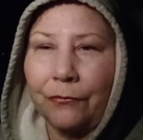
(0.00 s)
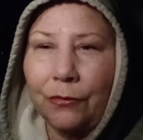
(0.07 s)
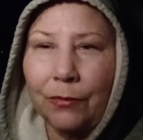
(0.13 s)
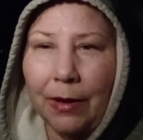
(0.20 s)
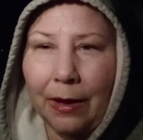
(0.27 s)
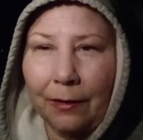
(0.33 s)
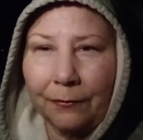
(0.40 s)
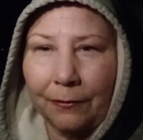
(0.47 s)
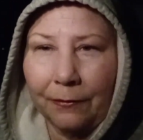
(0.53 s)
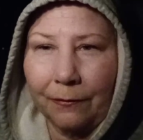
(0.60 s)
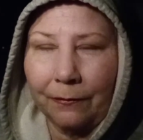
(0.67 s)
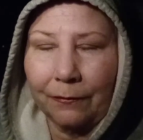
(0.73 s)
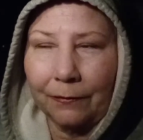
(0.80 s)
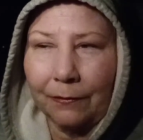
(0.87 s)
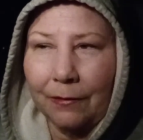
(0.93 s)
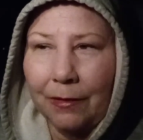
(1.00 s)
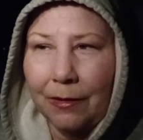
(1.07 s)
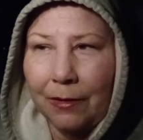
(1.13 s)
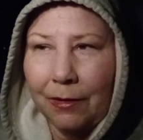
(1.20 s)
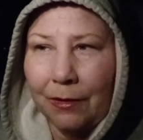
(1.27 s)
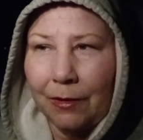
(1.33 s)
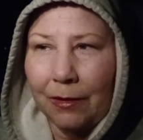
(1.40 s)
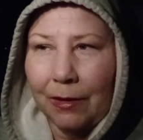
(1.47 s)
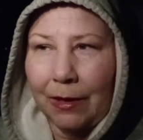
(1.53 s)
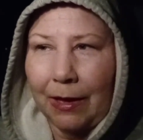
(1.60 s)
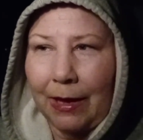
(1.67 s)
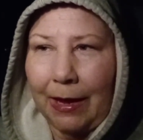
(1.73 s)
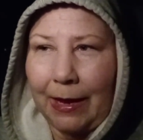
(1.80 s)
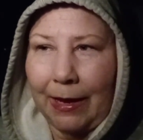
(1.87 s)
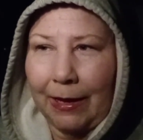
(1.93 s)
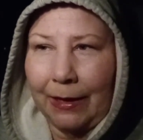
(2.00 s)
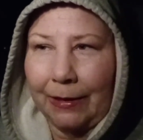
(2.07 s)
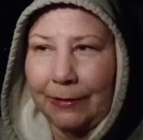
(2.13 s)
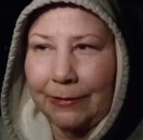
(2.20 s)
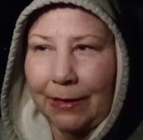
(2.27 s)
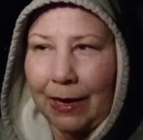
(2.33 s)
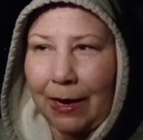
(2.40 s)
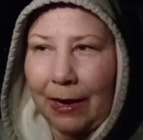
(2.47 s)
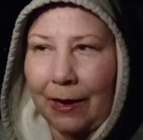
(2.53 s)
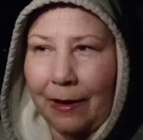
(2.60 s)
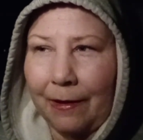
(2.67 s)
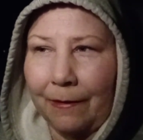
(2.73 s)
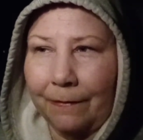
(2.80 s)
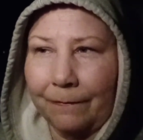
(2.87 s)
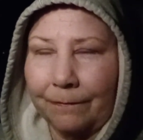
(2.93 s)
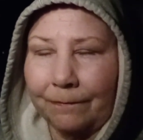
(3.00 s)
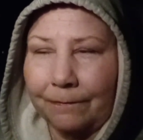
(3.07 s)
few houses, and uh,